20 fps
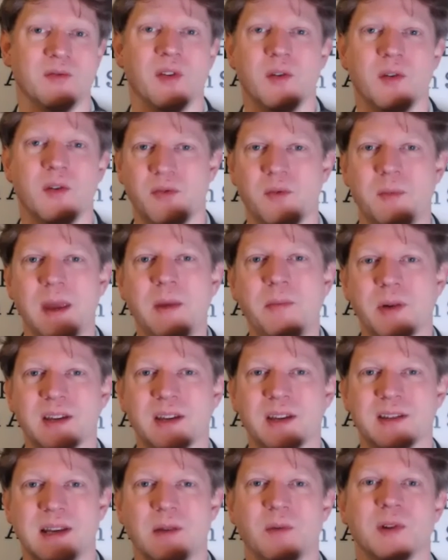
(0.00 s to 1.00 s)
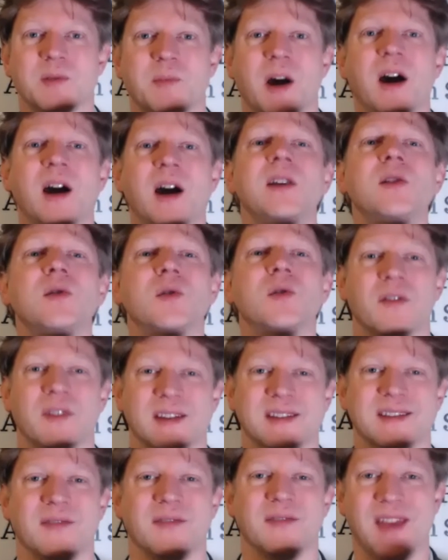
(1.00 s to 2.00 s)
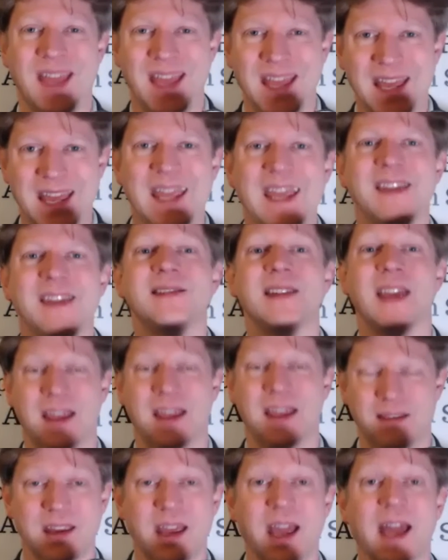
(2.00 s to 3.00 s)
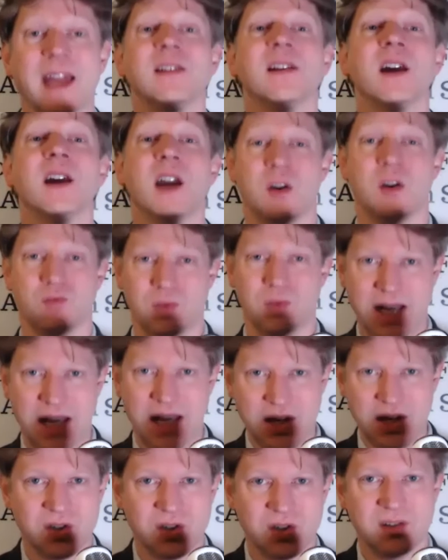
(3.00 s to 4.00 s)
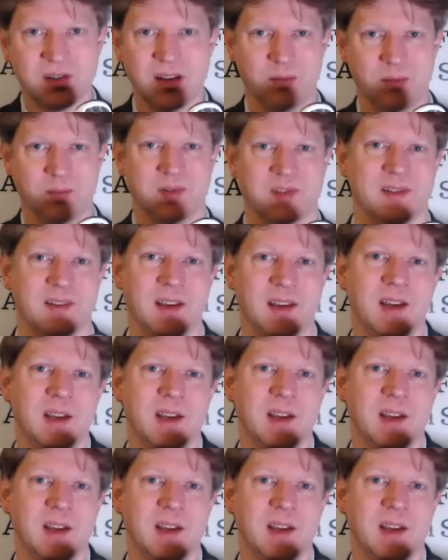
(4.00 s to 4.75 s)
For me personally, what's behind all of this stuff is, in the end, relationships.